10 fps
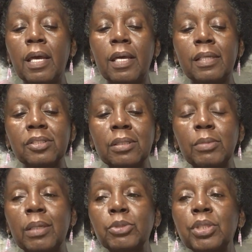And
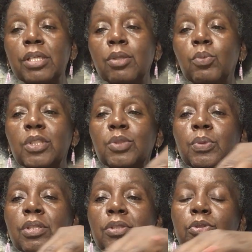sometimes you get the ones
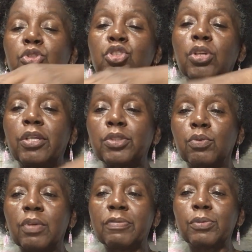with the little starch
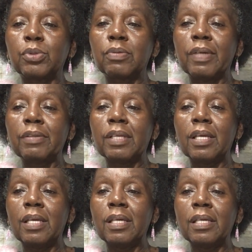ruffles around the
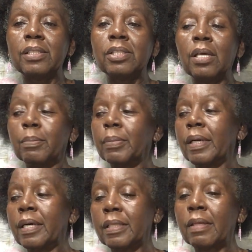edge,
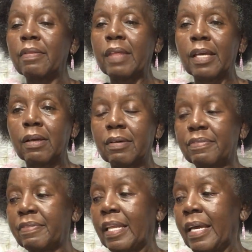but they are
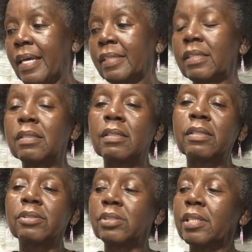flat.
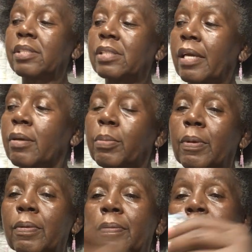Here's the example.